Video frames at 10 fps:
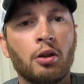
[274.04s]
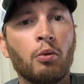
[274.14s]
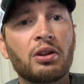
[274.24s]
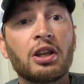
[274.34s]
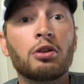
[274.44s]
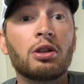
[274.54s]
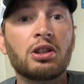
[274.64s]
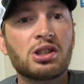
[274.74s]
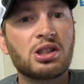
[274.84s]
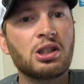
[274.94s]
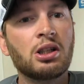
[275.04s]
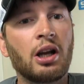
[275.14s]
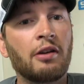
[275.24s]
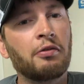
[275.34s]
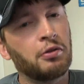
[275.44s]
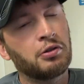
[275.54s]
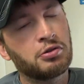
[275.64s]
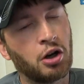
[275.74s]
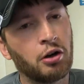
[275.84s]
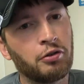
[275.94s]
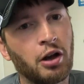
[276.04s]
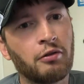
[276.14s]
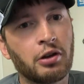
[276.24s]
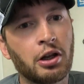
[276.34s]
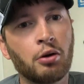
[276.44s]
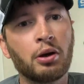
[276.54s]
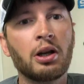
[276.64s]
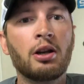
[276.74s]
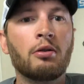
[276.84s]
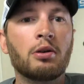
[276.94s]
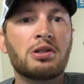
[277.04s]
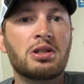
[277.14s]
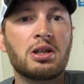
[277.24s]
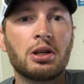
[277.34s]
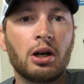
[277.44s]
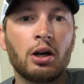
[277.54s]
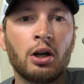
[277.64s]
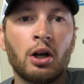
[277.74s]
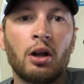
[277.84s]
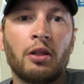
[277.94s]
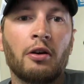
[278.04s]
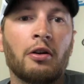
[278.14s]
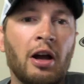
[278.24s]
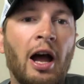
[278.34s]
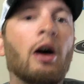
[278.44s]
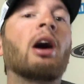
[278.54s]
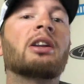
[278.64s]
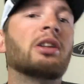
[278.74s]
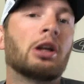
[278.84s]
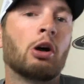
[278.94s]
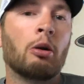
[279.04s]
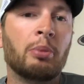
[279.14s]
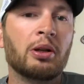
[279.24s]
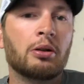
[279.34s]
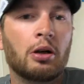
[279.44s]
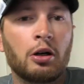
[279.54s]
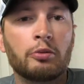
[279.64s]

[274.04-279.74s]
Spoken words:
The one thing you didn't see, and I'm sorry for not videoing it, it was the how I did the carpet.